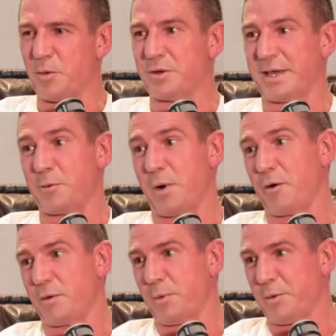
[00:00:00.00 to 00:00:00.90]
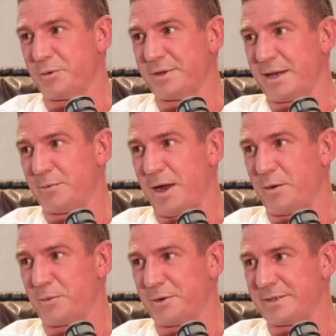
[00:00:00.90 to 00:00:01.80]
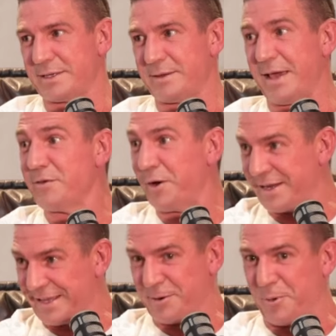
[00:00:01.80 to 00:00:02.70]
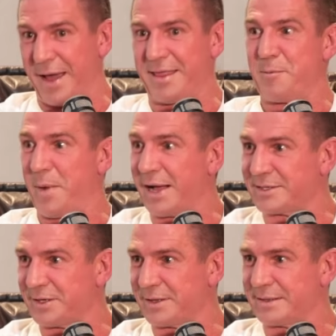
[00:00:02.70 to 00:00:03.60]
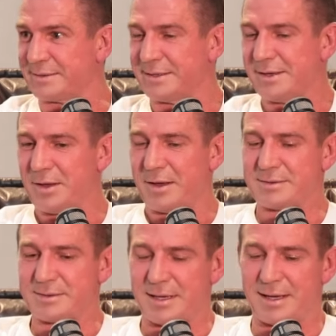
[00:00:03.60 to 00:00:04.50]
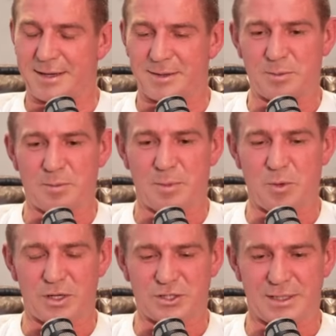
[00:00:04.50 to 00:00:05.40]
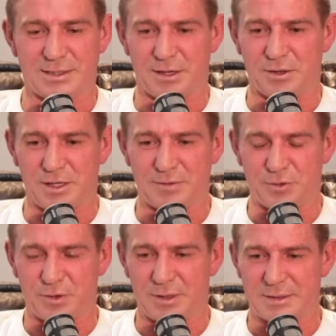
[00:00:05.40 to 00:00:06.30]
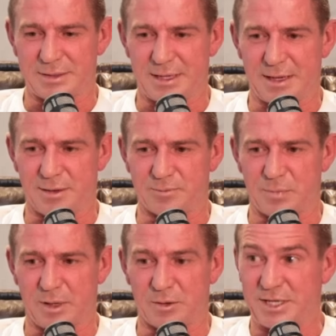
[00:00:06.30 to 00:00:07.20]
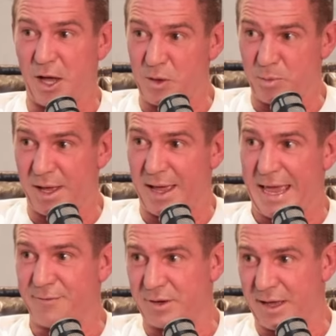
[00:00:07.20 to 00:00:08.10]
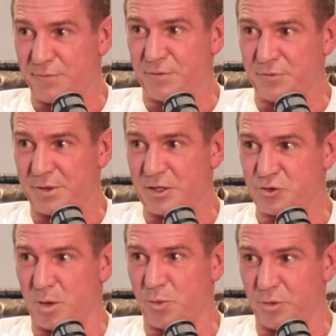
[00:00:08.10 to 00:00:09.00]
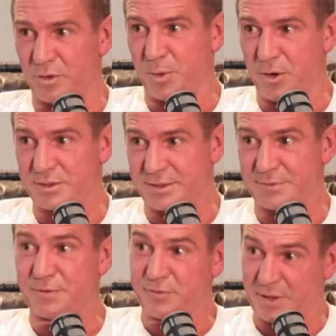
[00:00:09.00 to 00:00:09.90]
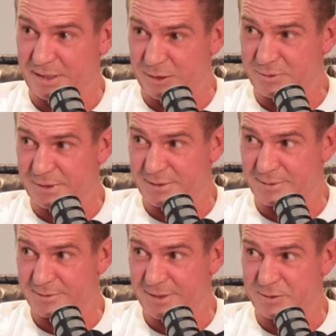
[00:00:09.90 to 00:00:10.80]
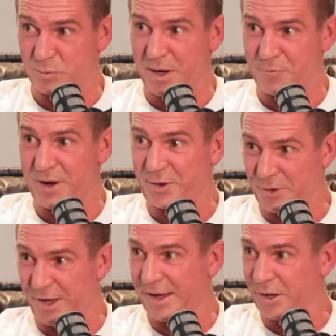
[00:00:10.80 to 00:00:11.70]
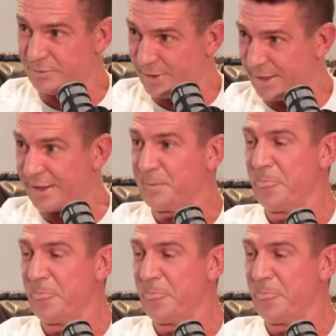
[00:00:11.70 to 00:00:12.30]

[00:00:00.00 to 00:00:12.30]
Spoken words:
probably wouldn't get away with what I did, even though I didn't get away that much. I think Mike Sheen said in the interview that I was the only player ever to have 15 tribunal appearances and 15 guilties. So that's one record I hold. Yeah.